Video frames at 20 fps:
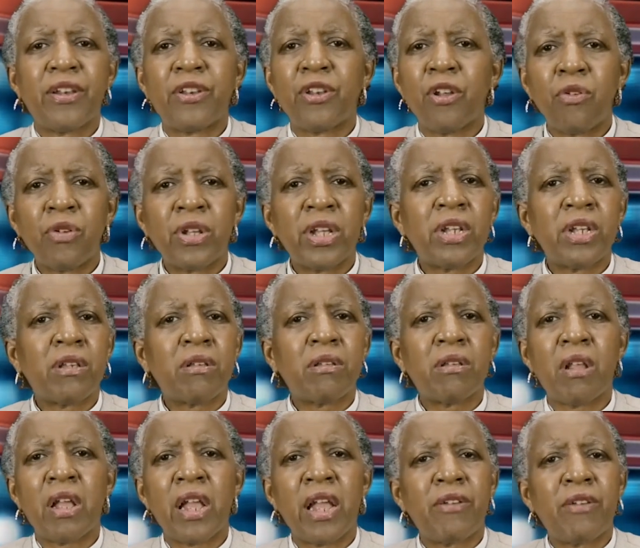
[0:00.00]

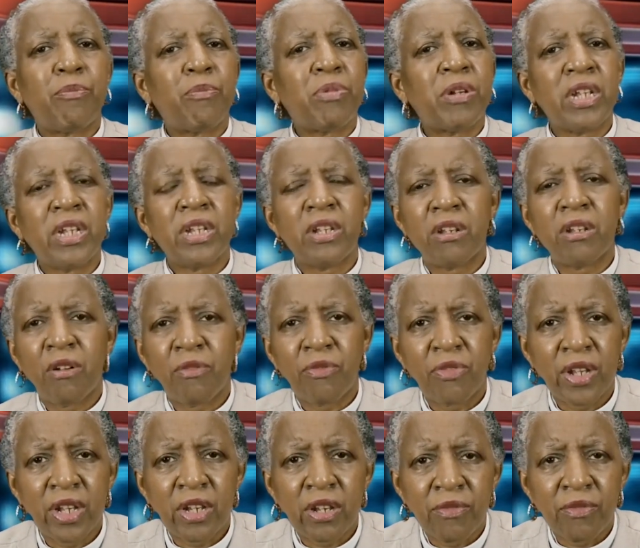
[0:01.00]
And please don't
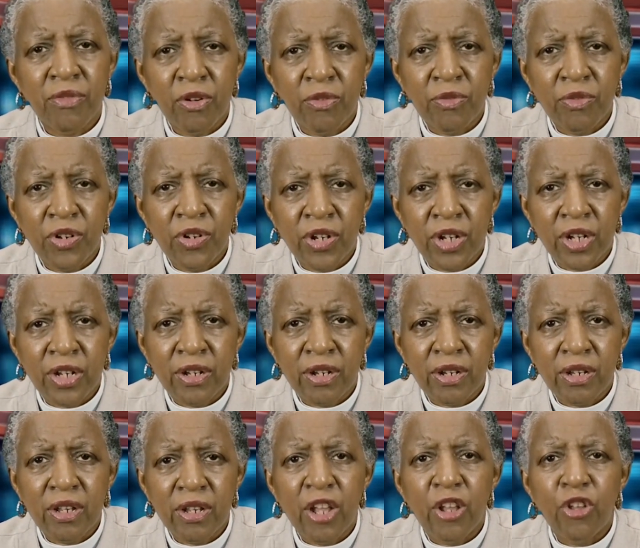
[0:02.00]
forget to vote for
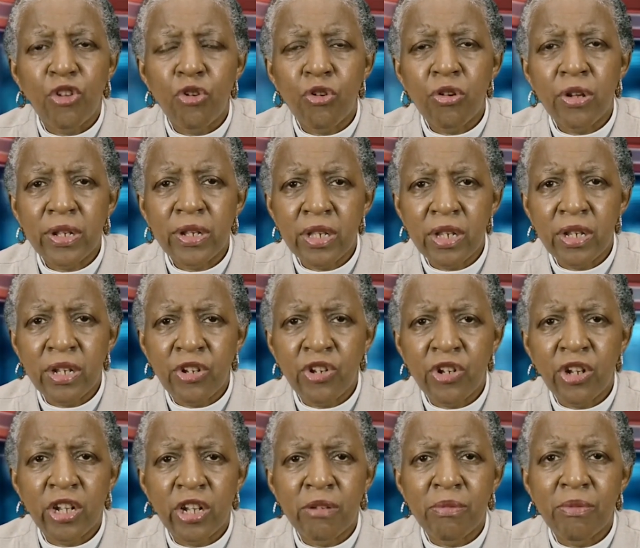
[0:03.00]
judges. You're going to see a
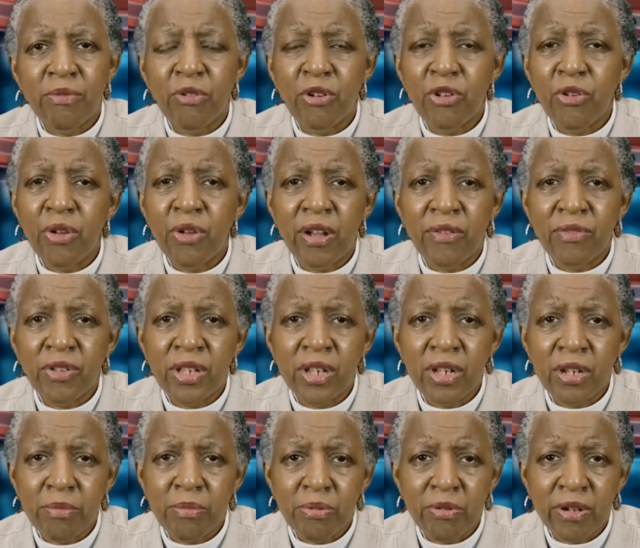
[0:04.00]
judge before you ever see
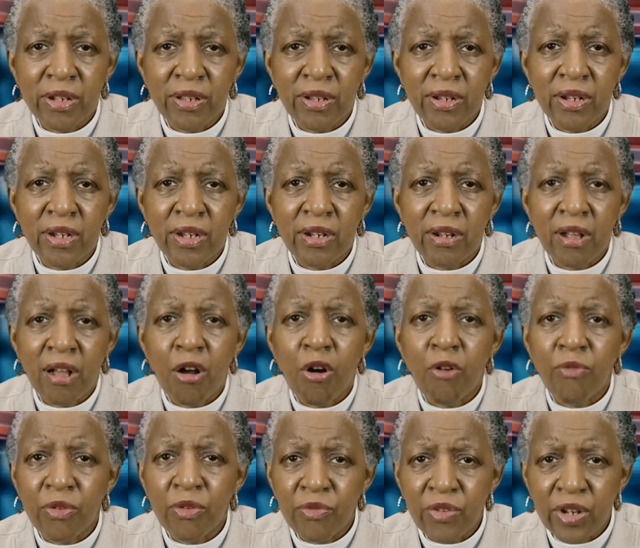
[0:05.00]
the president
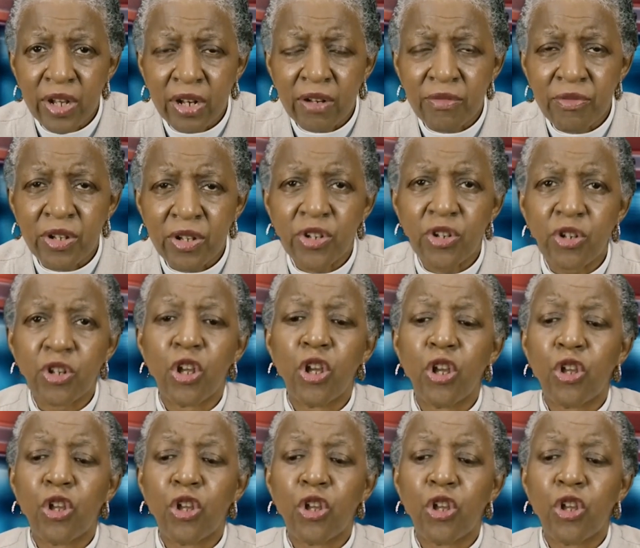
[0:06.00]
off of television.